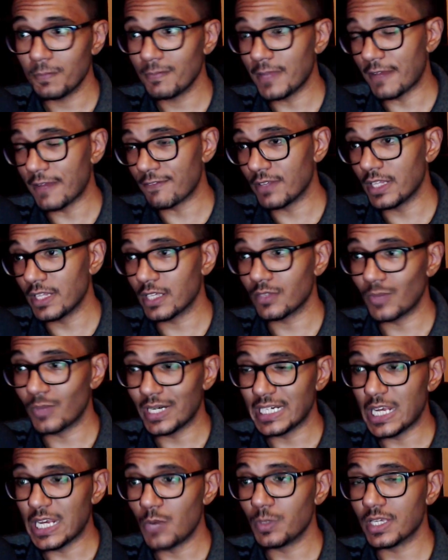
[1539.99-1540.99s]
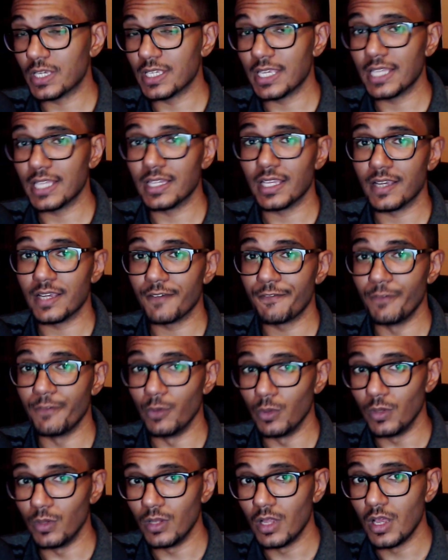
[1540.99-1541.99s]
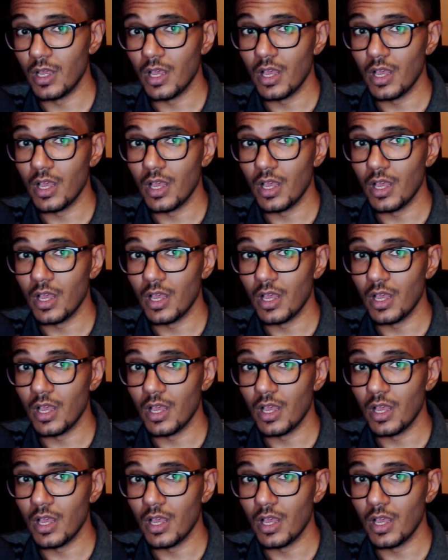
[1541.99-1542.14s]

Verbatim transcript: I feel like right now we can get like a full,